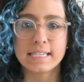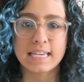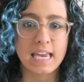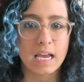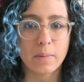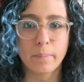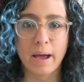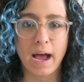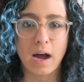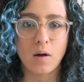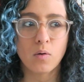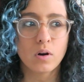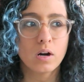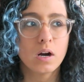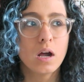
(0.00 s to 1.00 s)
to gain
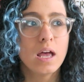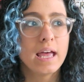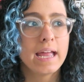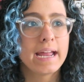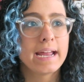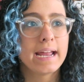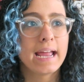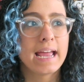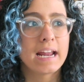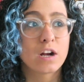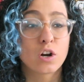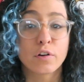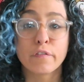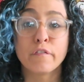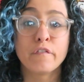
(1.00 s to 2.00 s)
power, and
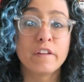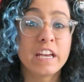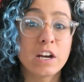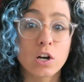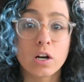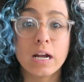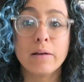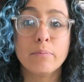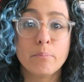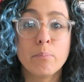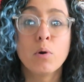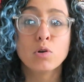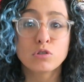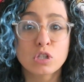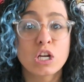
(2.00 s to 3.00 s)
her fear, and
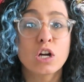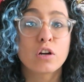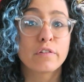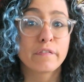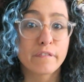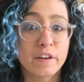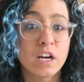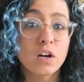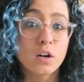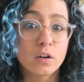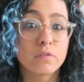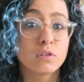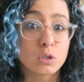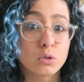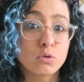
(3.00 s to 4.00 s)
mostly her fear
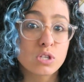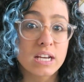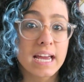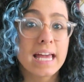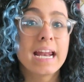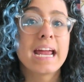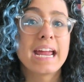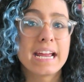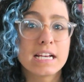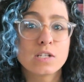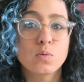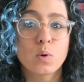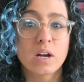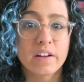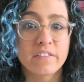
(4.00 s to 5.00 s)
of losing it,
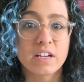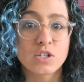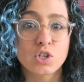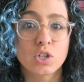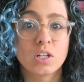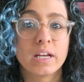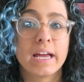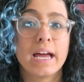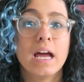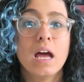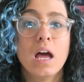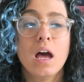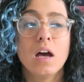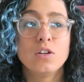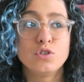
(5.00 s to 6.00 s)
is what eventually
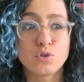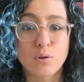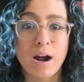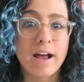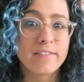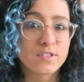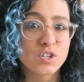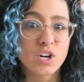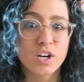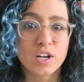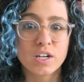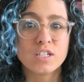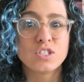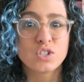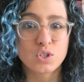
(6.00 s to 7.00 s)
drives
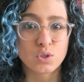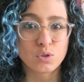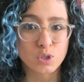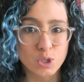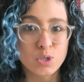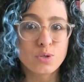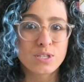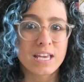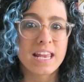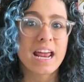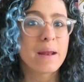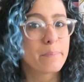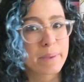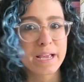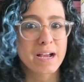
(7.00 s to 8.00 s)
her to lose it
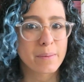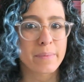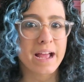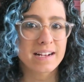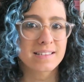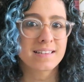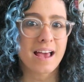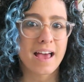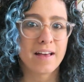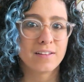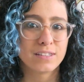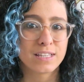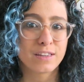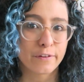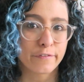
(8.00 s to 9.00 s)
and become
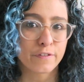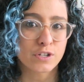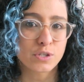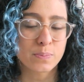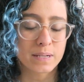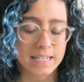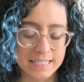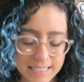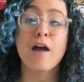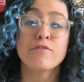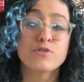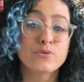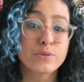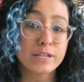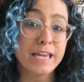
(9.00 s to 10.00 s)
exiled in the first place. I
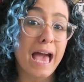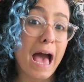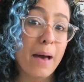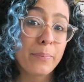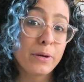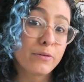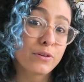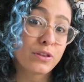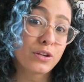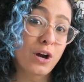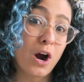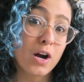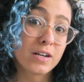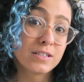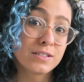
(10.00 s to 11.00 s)
was really happy with
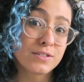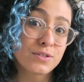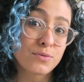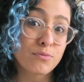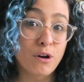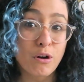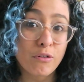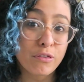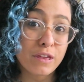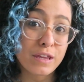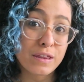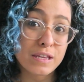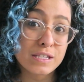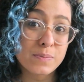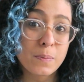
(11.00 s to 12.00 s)
Carton's growth
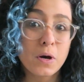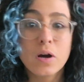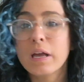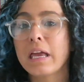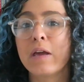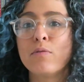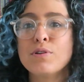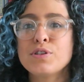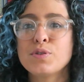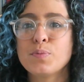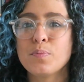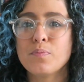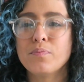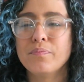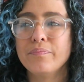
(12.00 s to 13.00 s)
in this book. He was
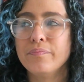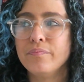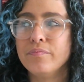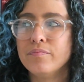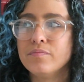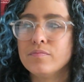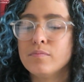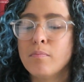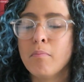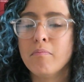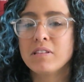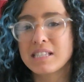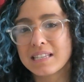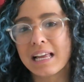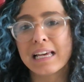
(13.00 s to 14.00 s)

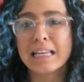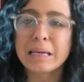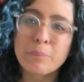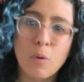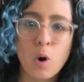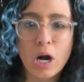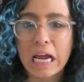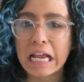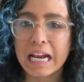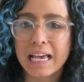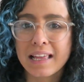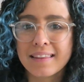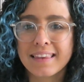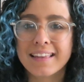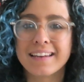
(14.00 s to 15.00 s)
slightly more in
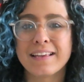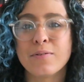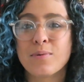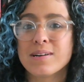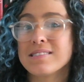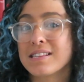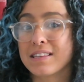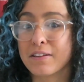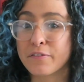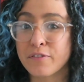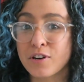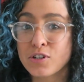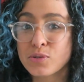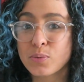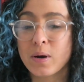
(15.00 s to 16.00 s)
it than he was in the
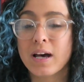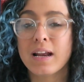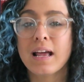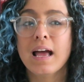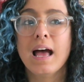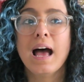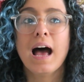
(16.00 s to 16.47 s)
first one.